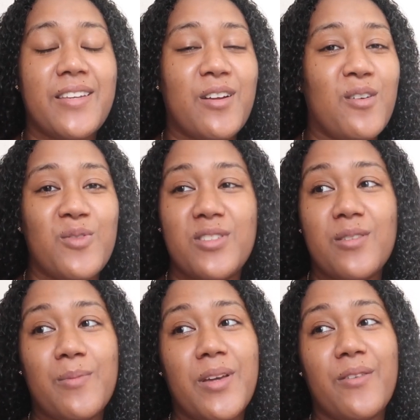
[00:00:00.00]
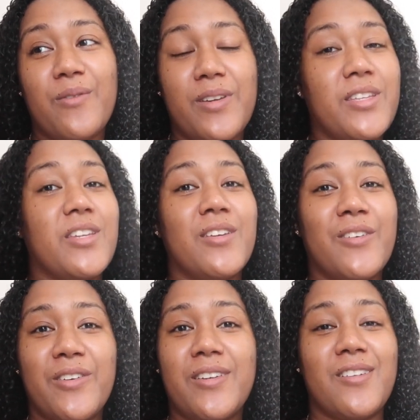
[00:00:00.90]
end it off with some really
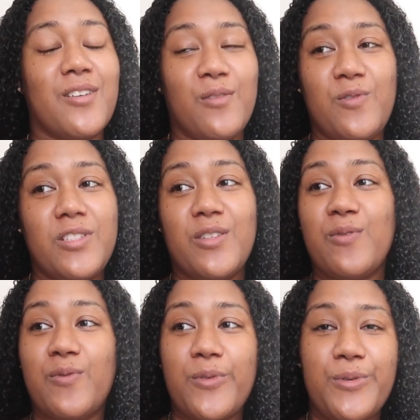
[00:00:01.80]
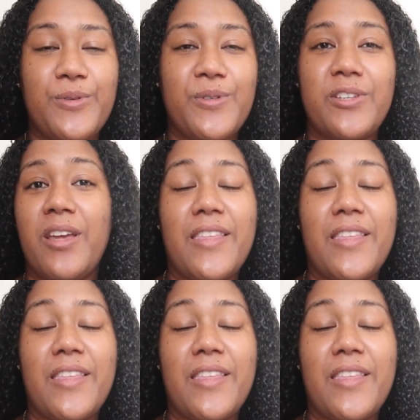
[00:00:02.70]
good comforting food.